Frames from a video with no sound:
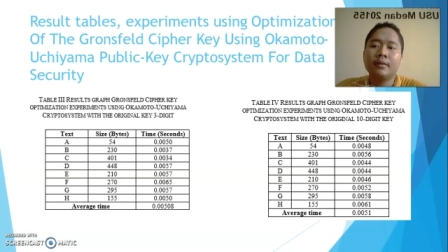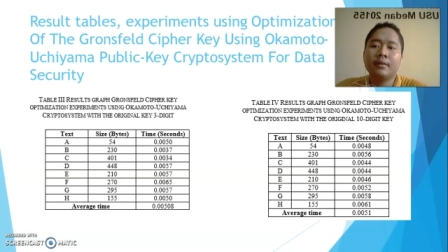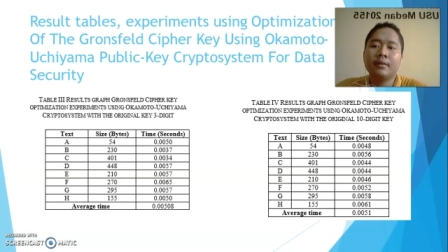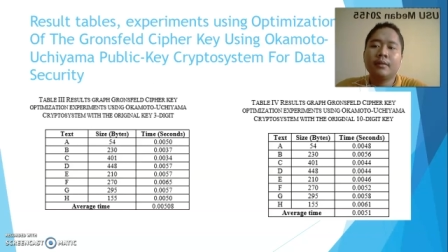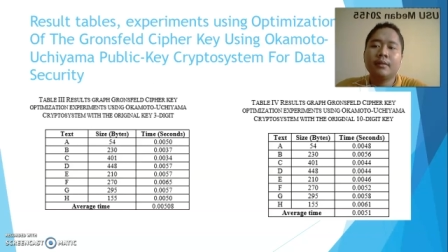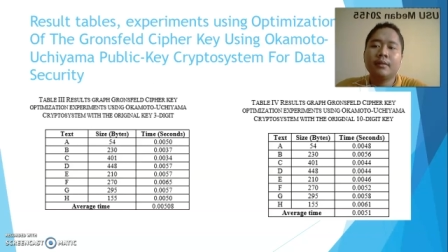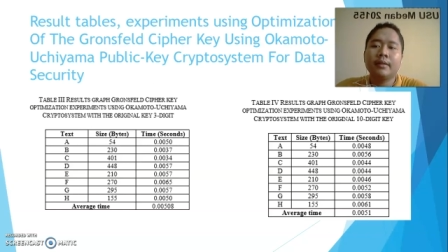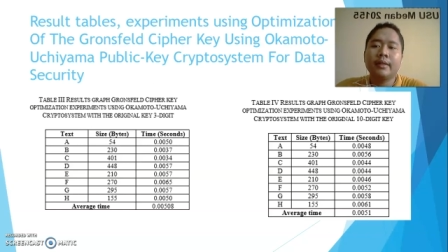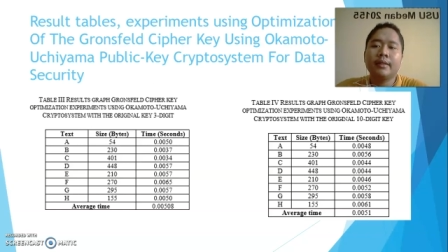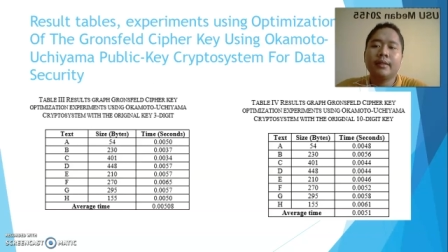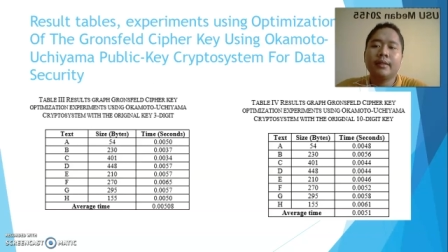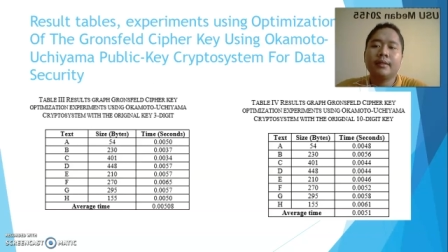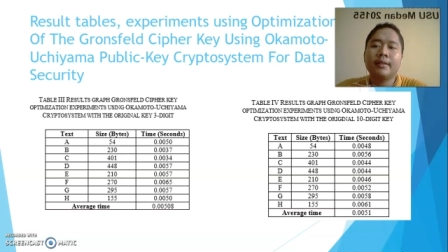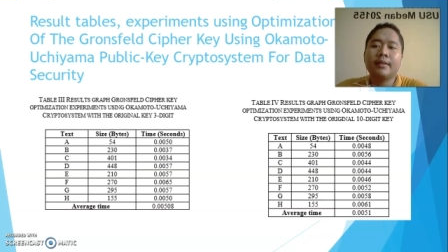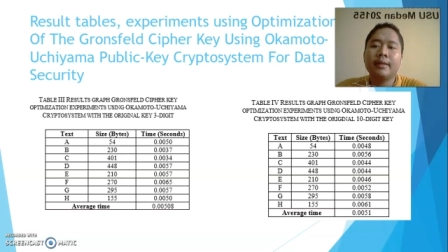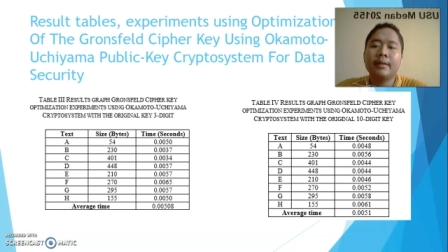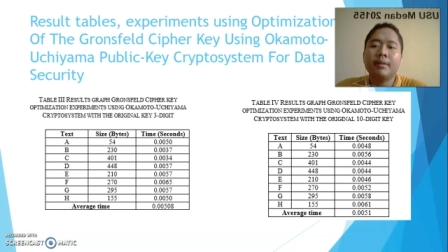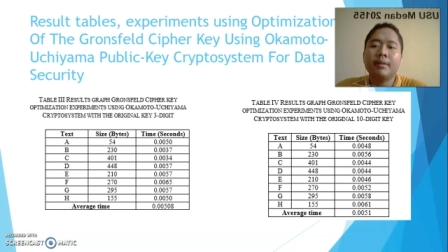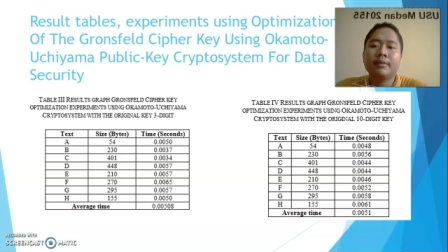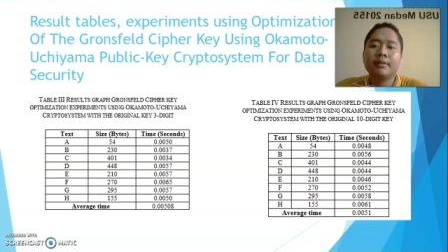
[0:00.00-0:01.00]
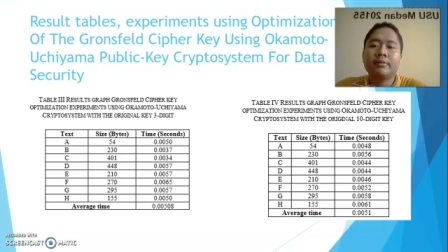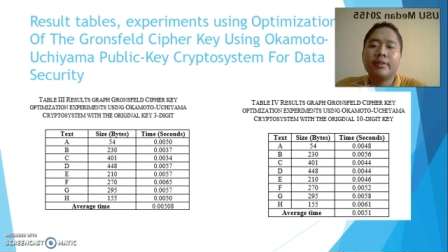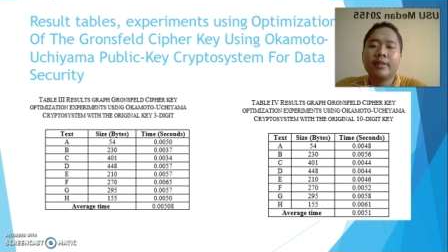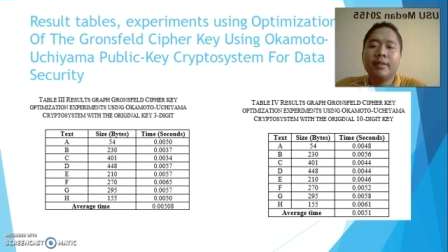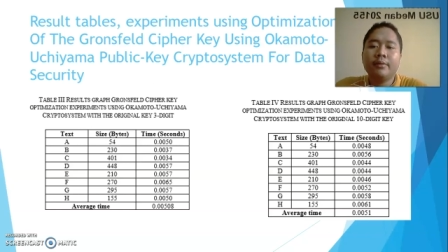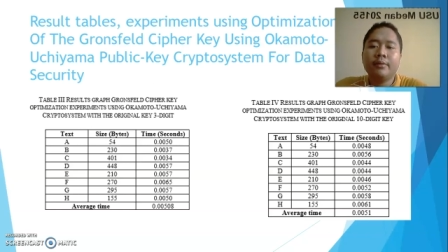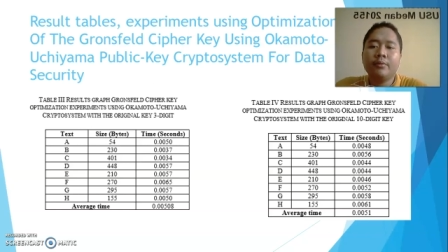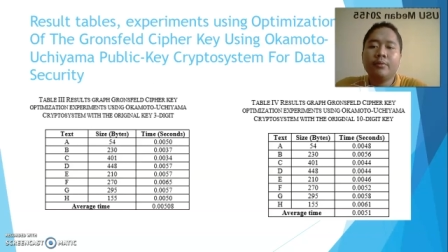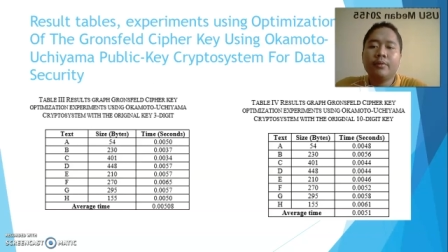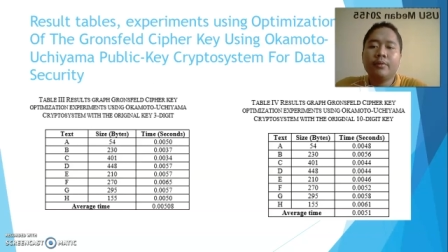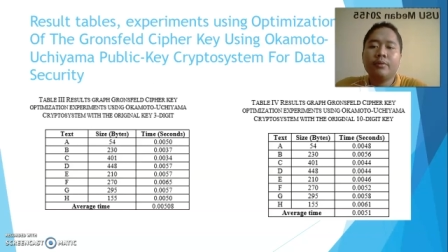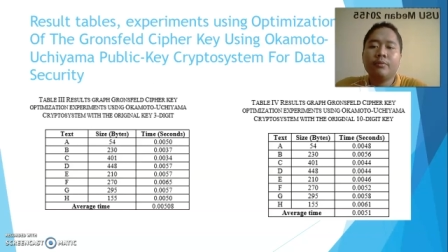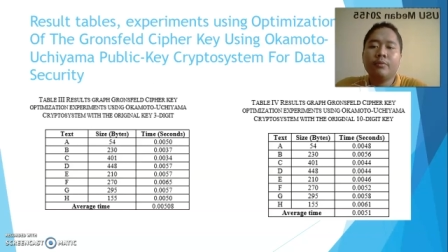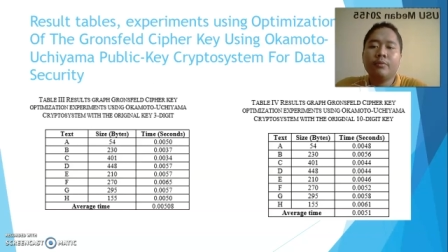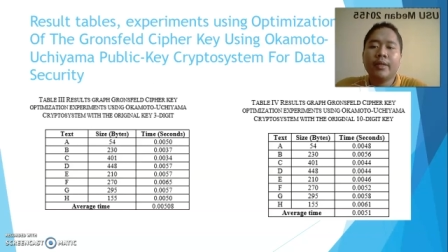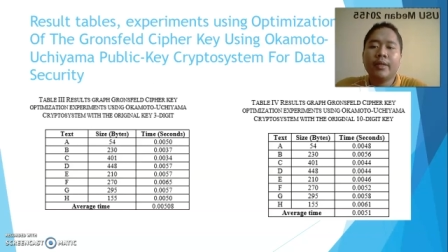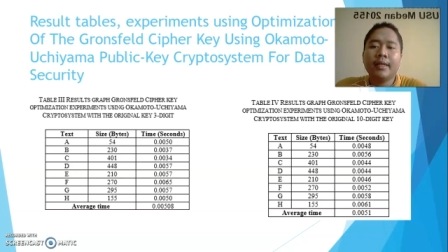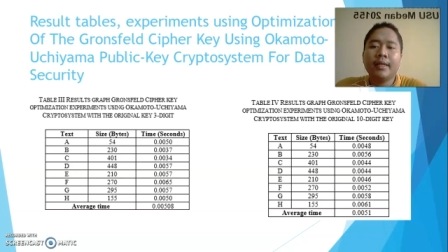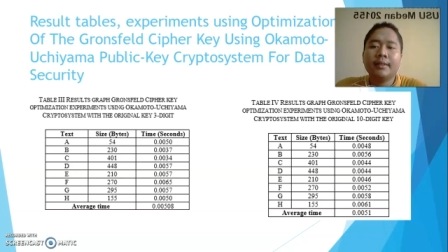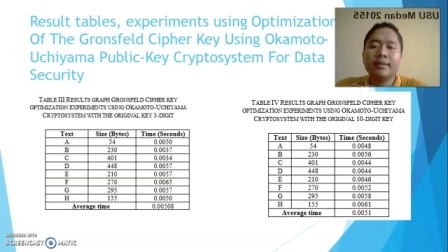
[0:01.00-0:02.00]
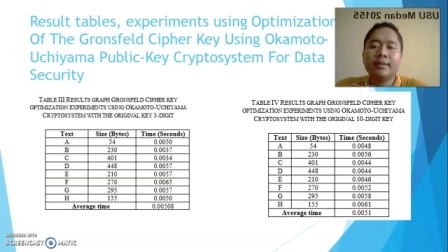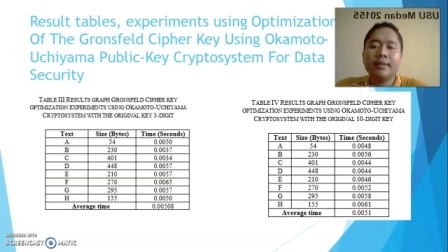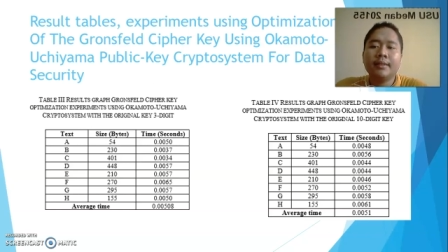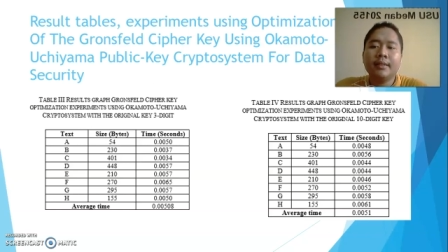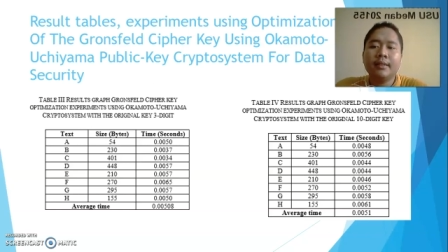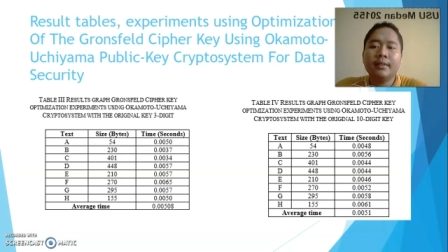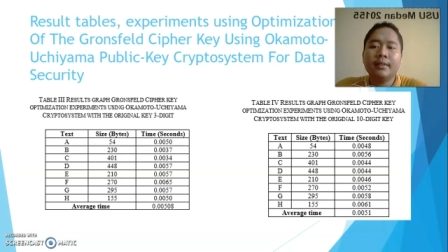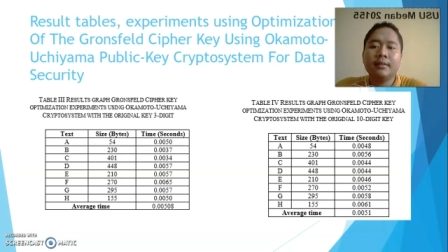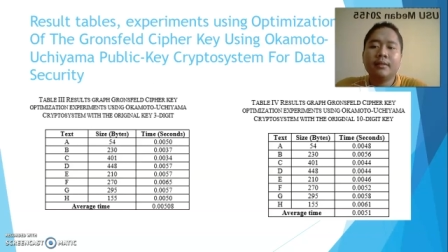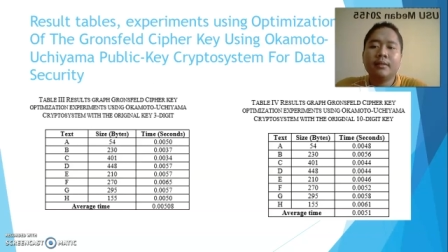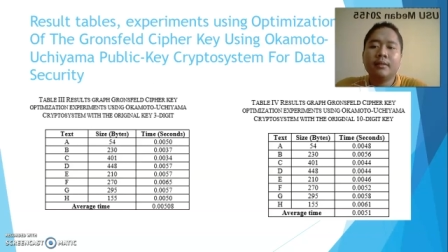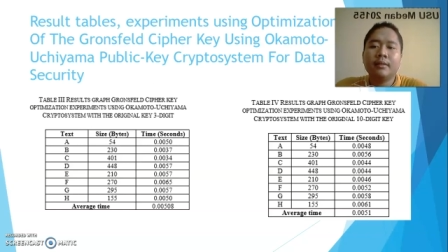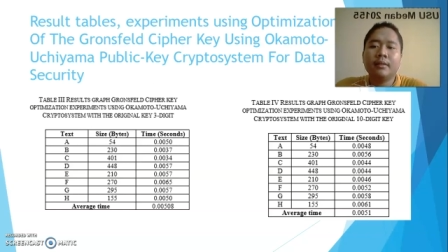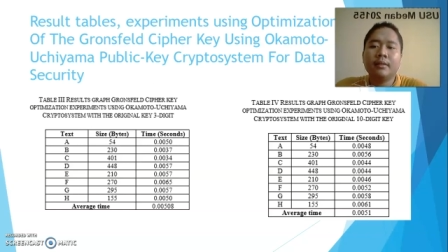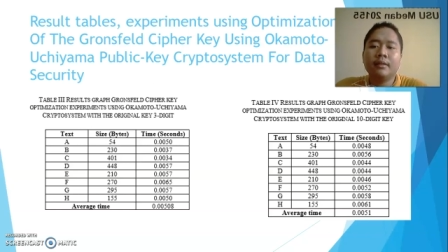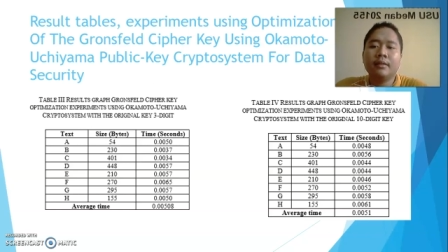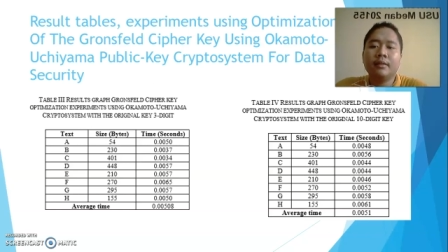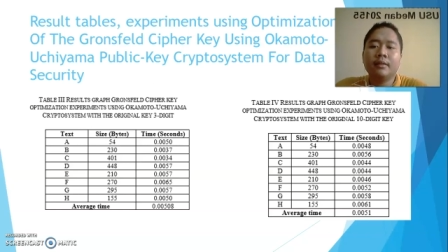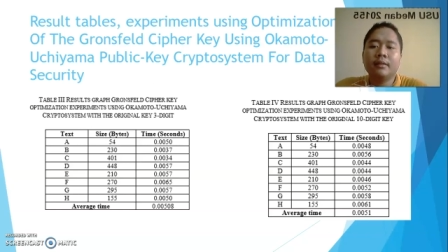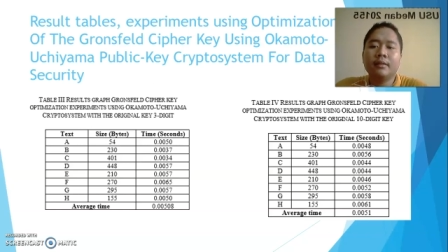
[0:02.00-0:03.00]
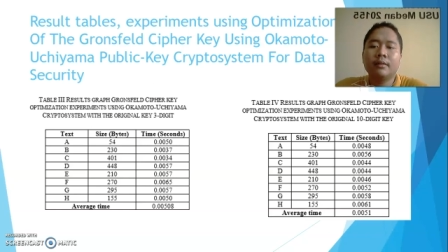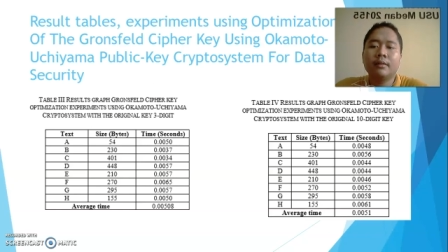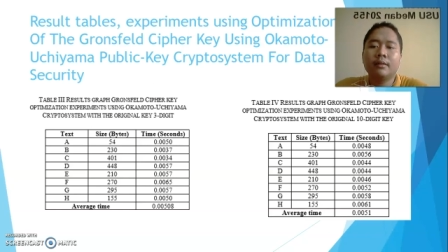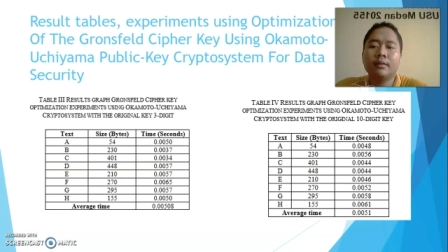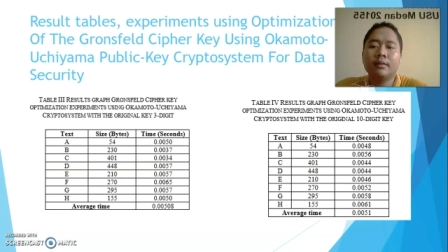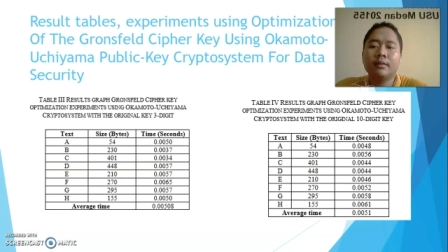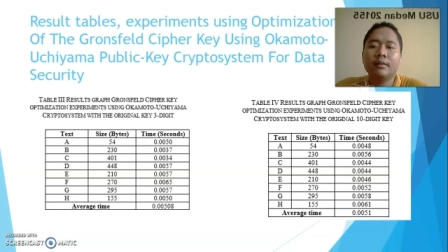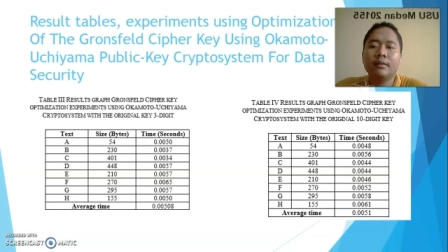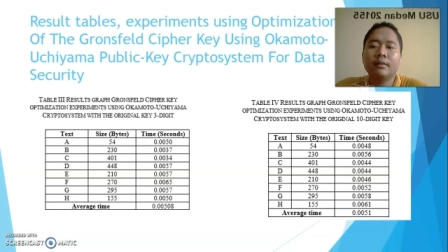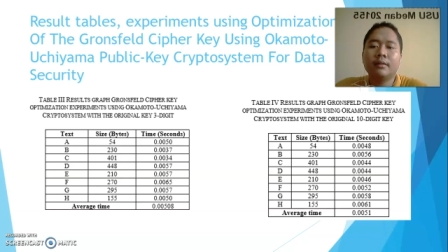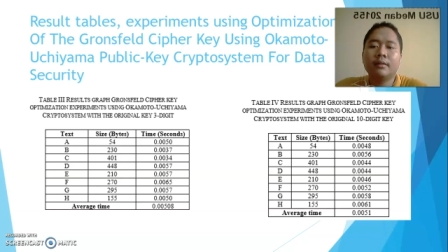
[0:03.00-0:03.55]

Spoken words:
In the table 3, we can see I